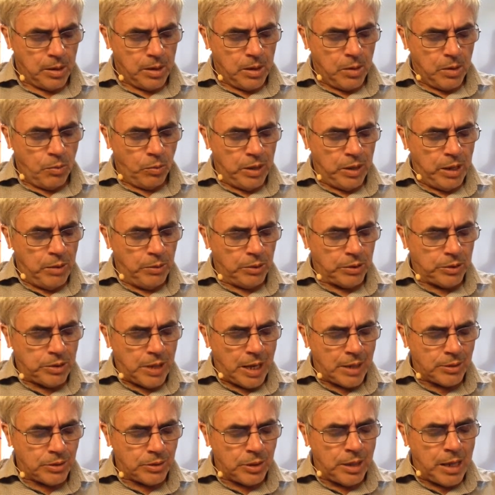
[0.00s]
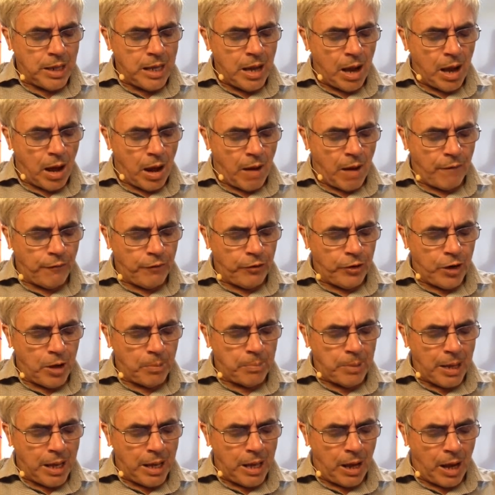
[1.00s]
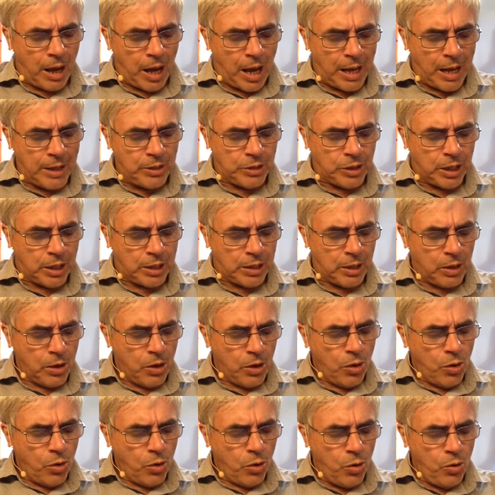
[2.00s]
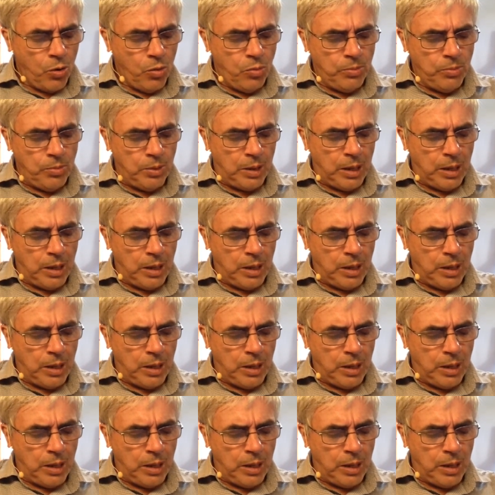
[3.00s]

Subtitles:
When he was tested, he offered up Isaac, whom